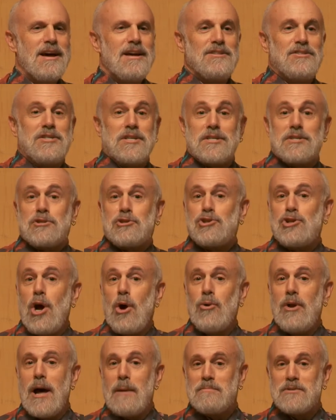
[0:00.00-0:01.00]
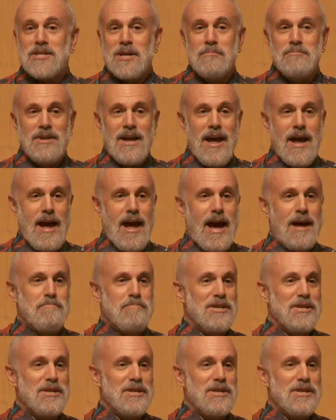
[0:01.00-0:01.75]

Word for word: just showed up someday, had